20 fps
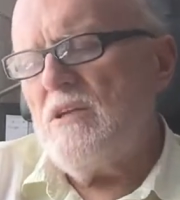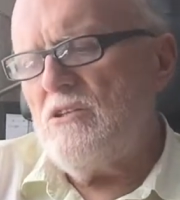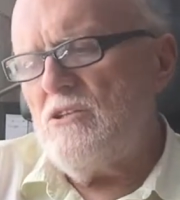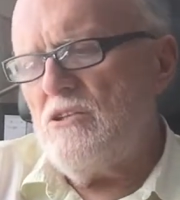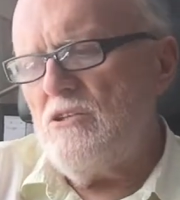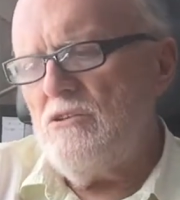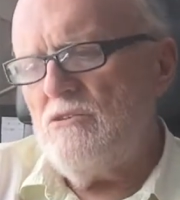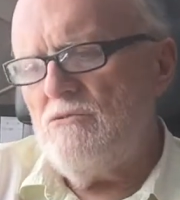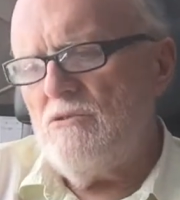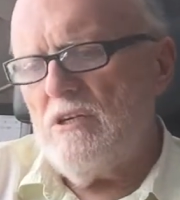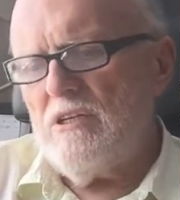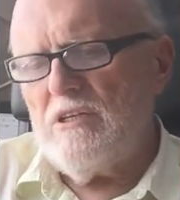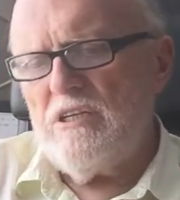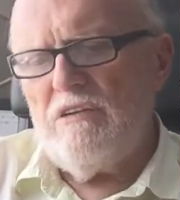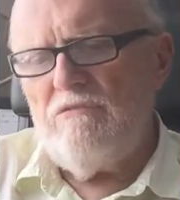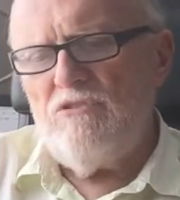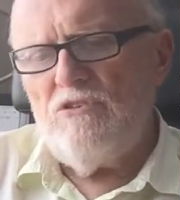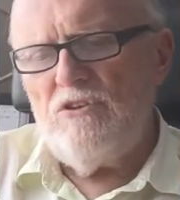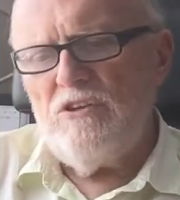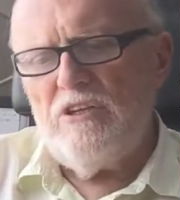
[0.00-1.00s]
to
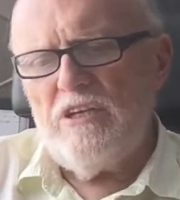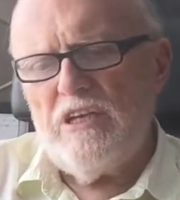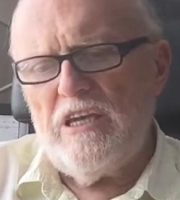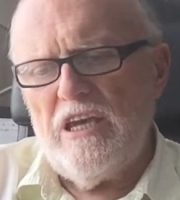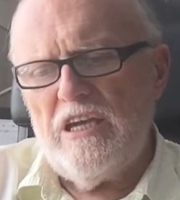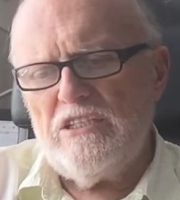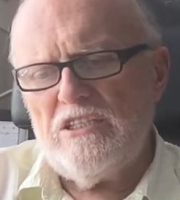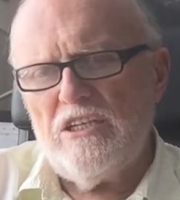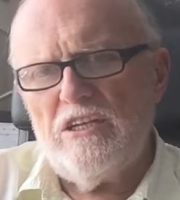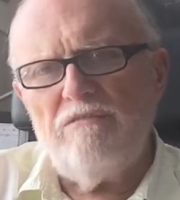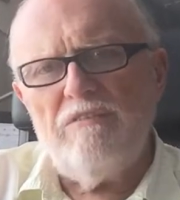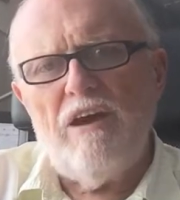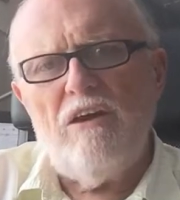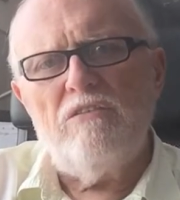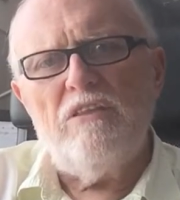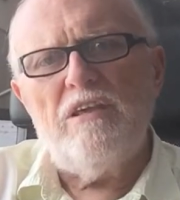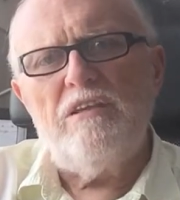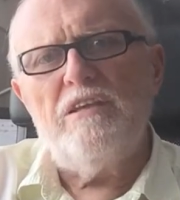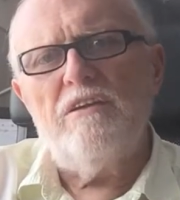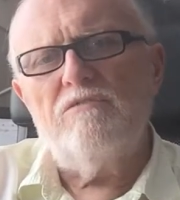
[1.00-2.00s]
give you an indication of how
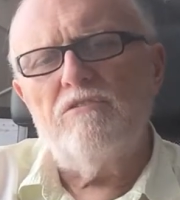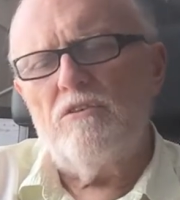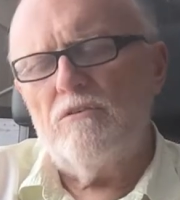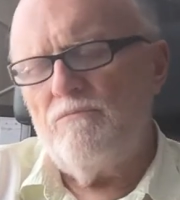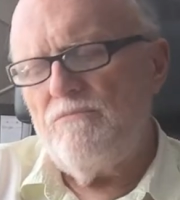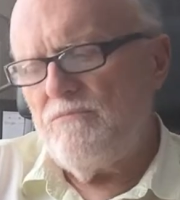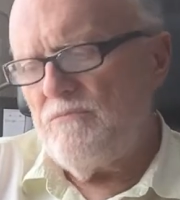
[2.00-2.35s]
they differ.